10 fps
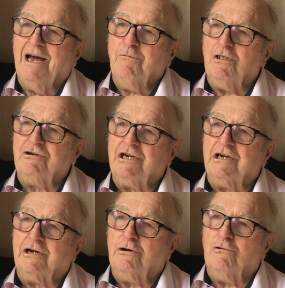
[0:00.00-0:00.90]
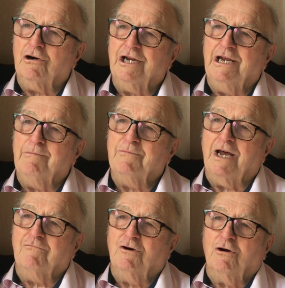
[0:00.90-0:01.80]
What's you calling him
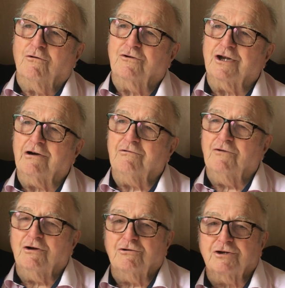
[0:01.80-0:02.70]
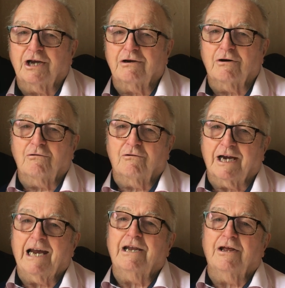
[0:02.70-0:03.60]
then, Ruth?" So Ruth said, "Oh,
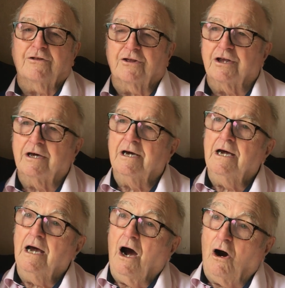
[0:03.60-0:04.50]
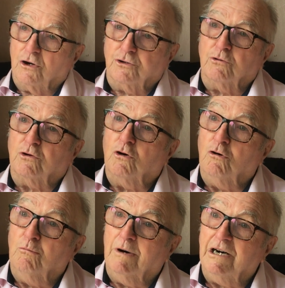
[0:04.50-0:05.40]
Kenneth. I shall
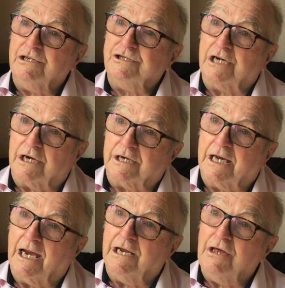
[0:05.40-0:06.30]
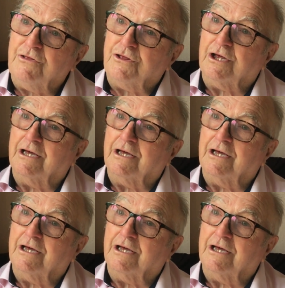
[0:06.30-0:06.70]
call my son Kenneth."